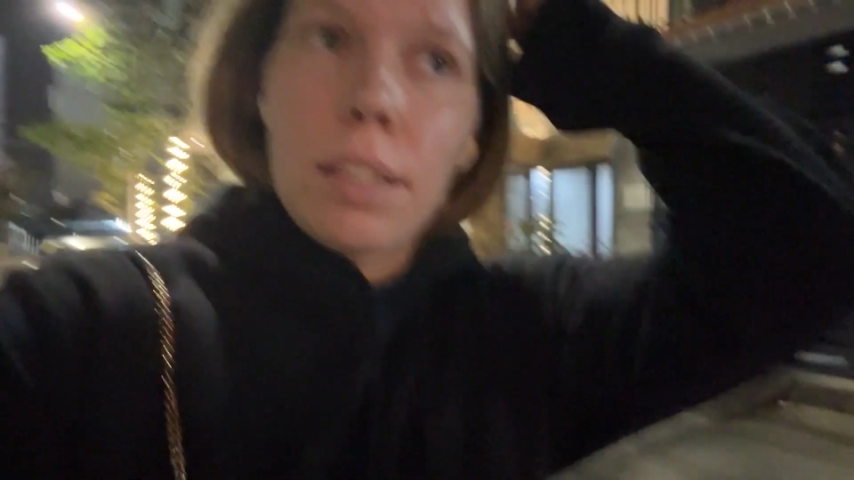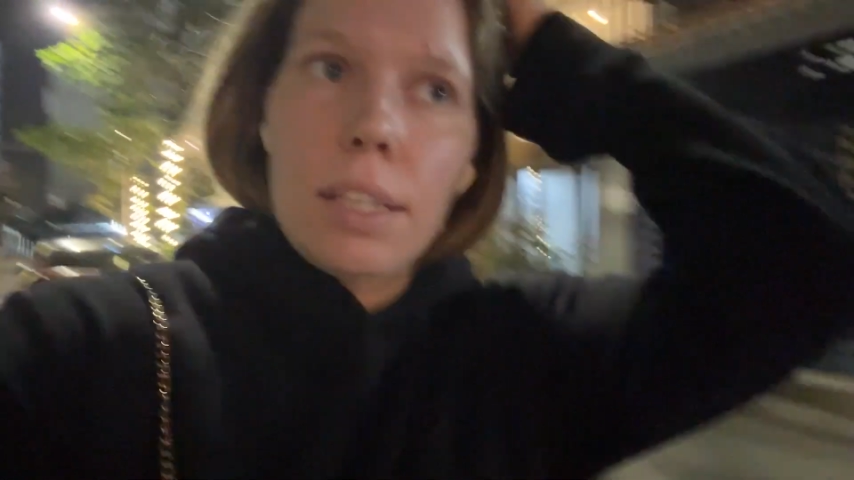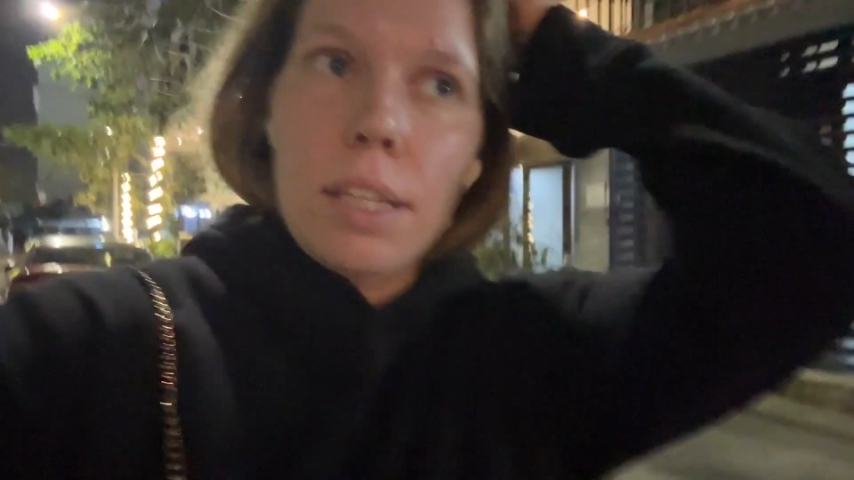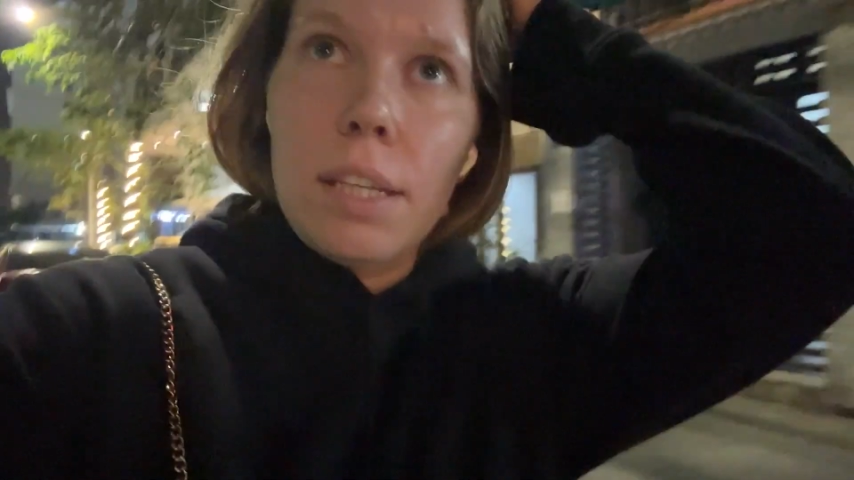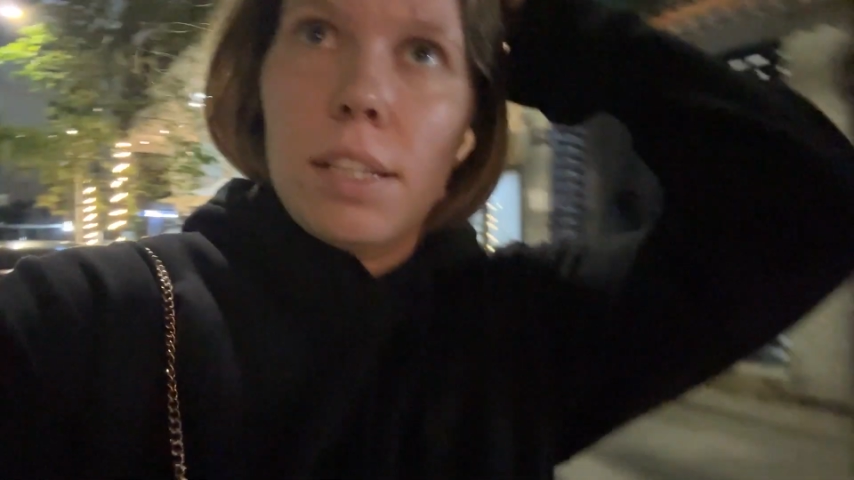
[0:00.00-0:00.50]

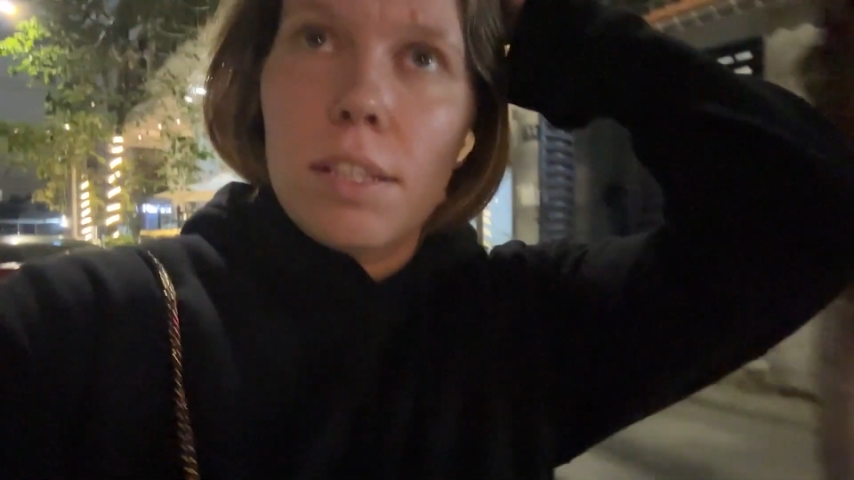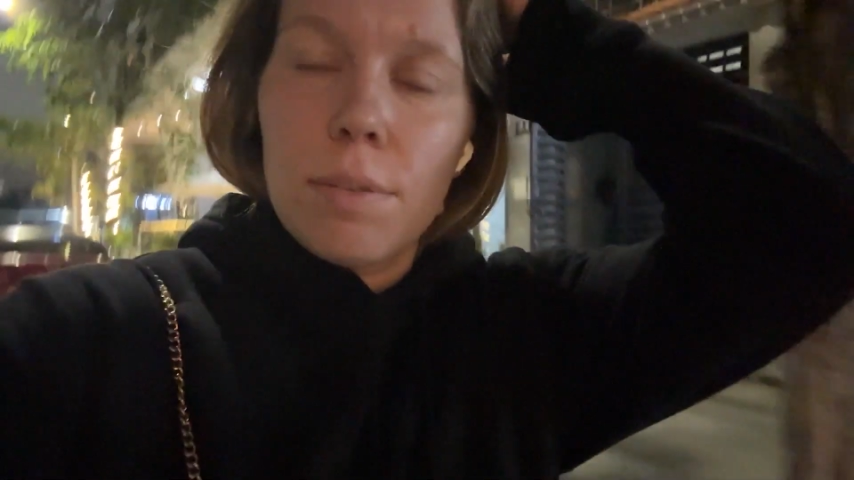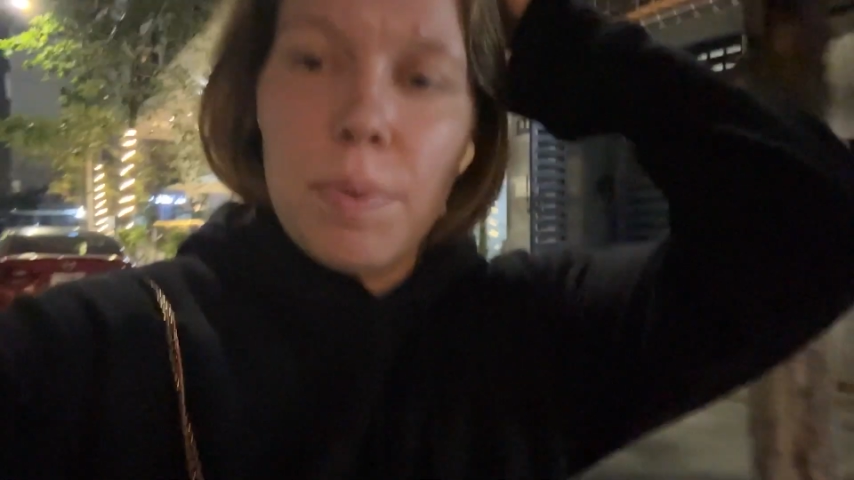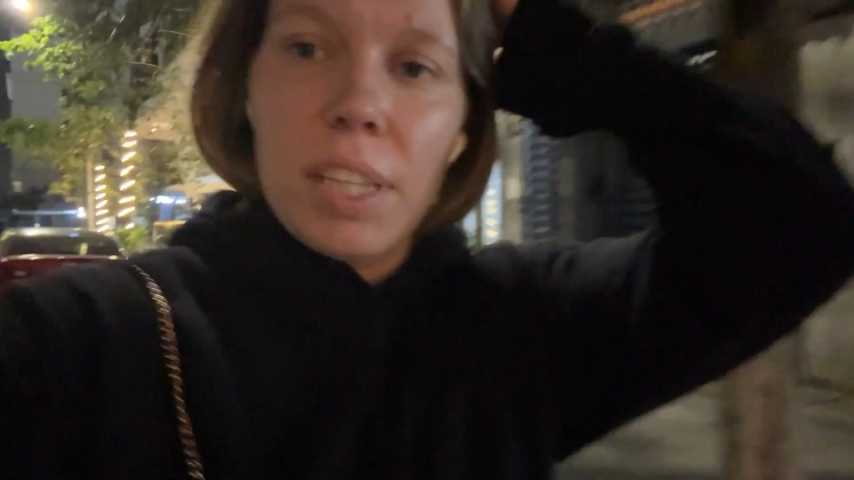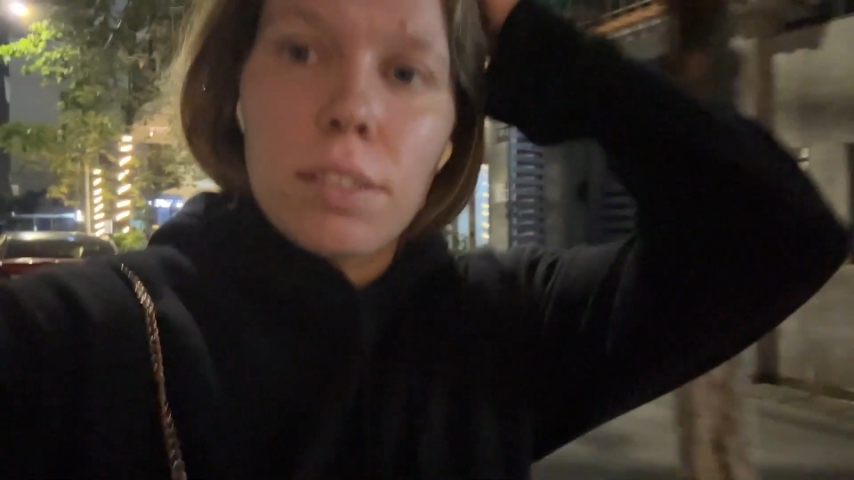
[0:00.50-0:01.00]
it's a
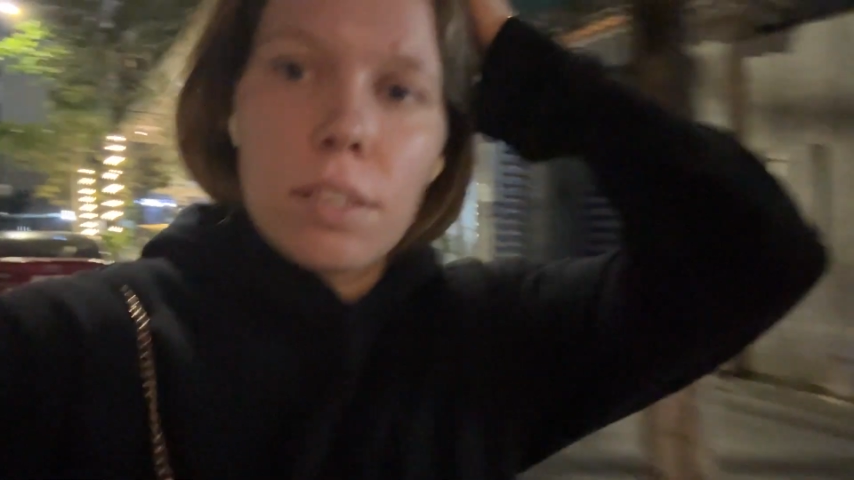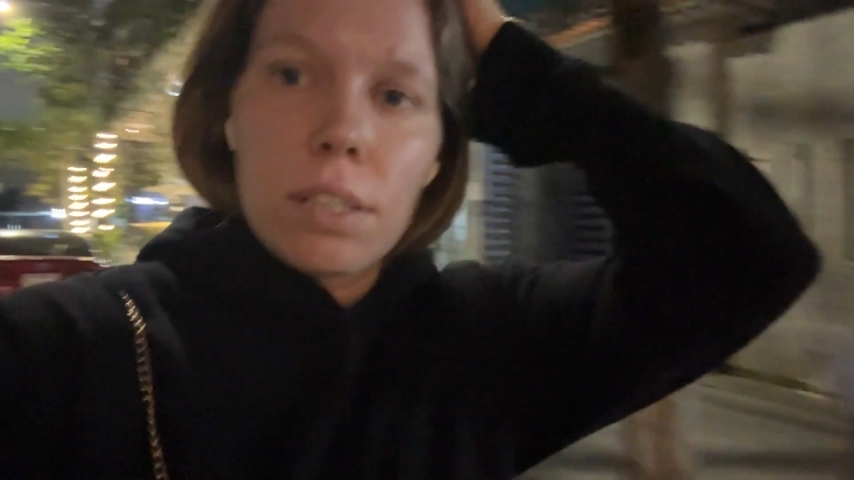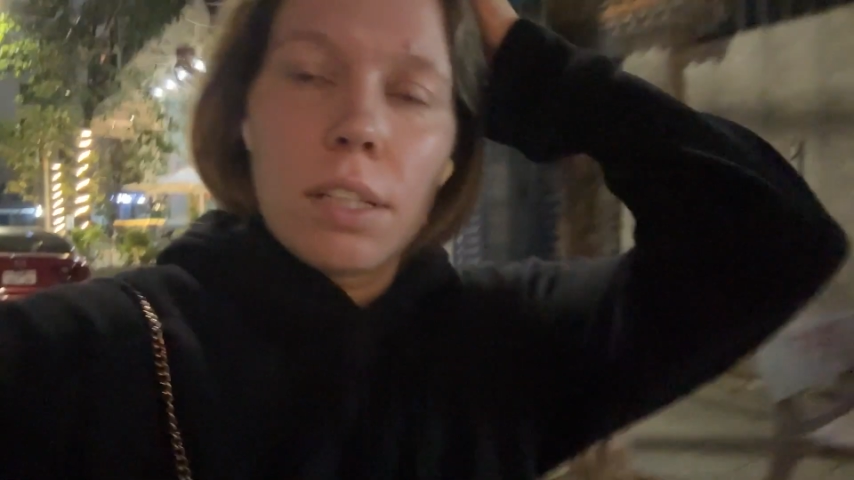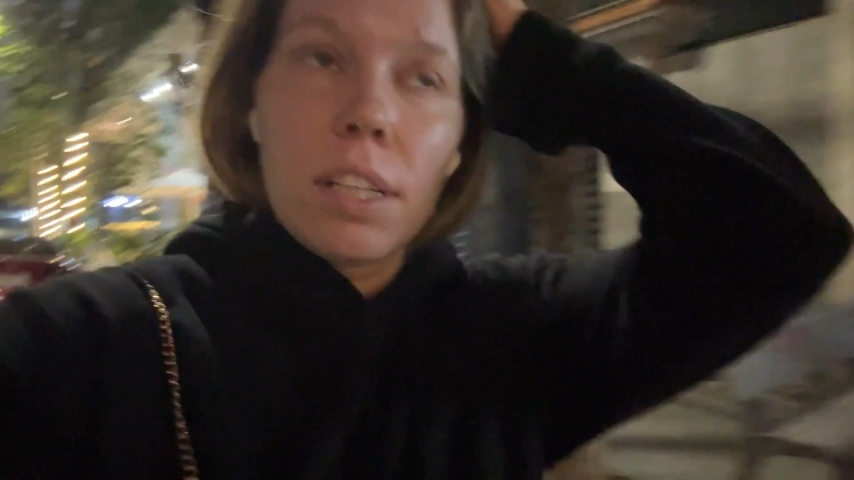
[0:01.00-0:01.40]
bit